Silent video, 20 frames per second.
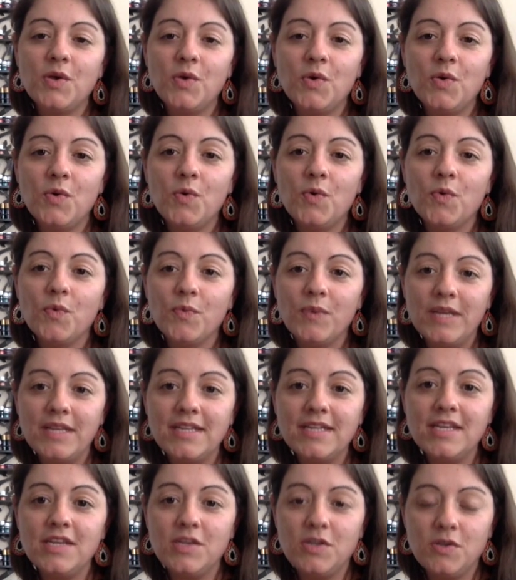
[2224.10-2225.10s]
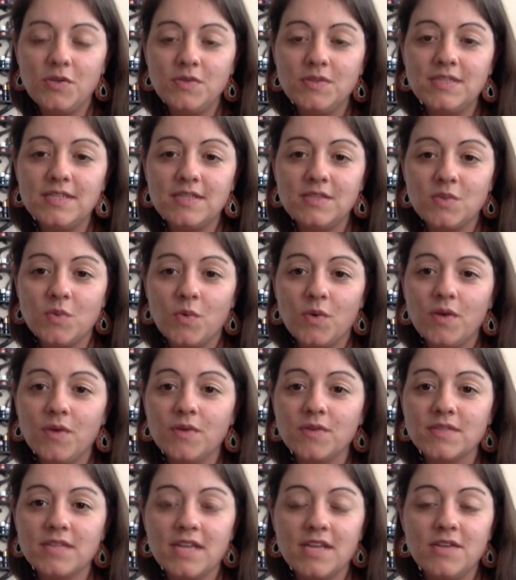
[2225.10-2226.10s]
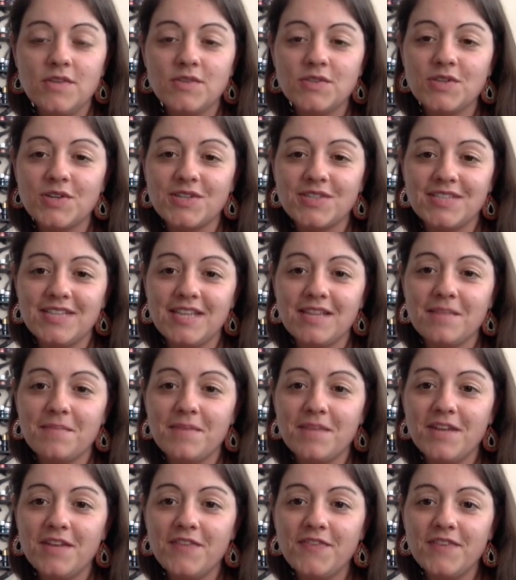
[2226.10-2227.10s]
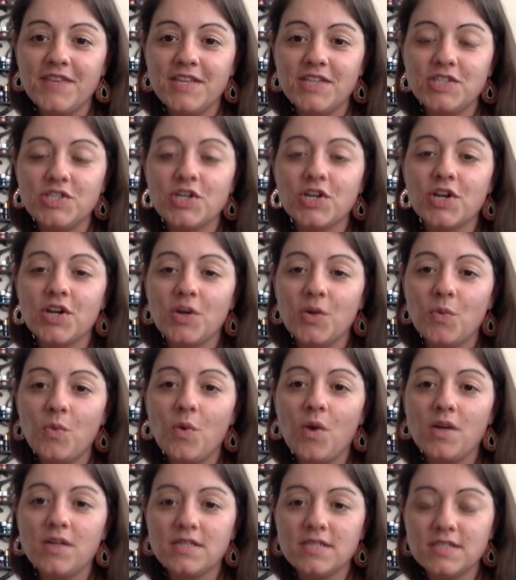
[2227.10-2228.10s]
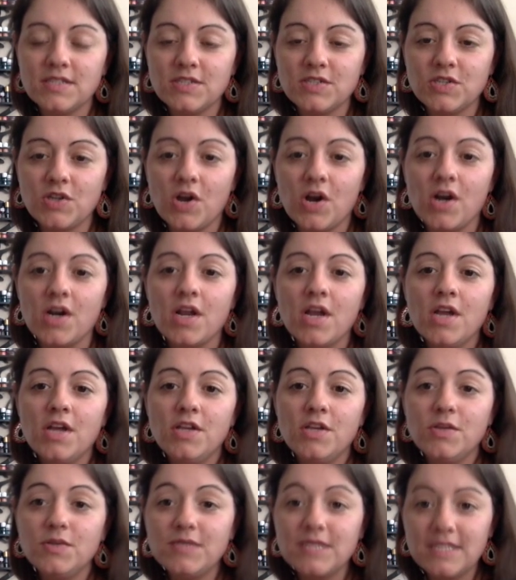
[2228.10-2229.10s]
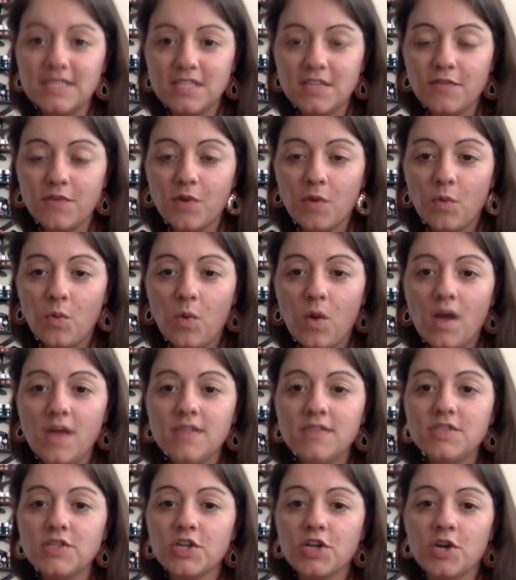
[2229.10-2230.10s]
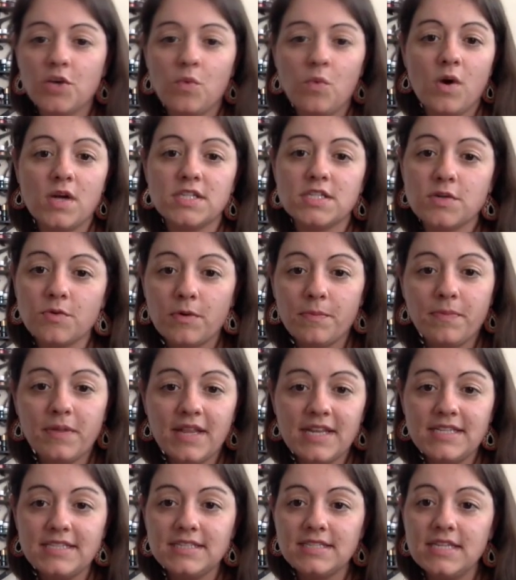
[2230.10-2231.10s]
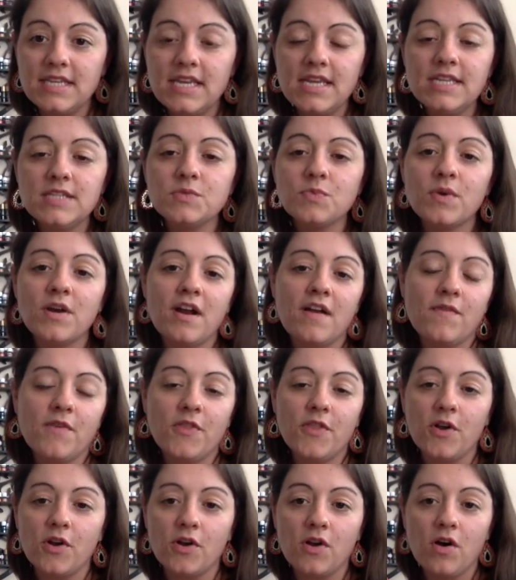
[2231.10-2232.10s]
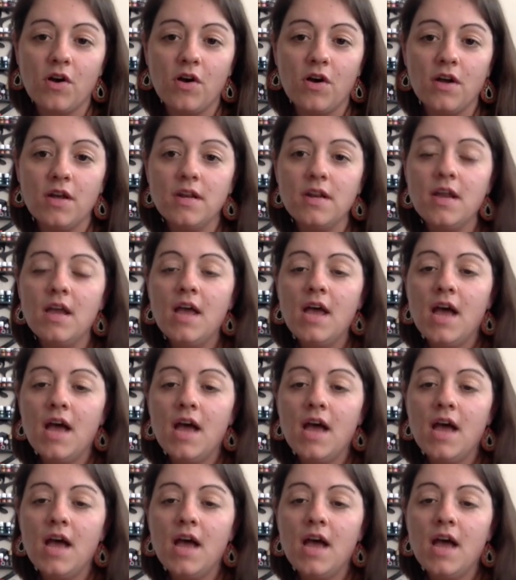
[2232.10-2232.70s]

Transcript: who really use these oils and you start seeing the benefits, you're going to want to start using different ones. You're going to want to replace these whenever they're gone.